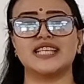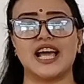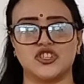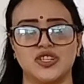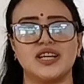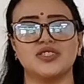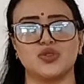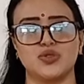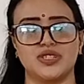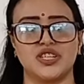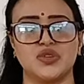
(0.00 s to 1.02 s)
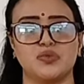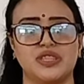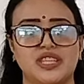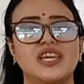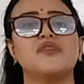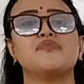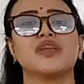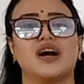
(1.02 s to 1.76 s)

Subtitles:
actually associated with the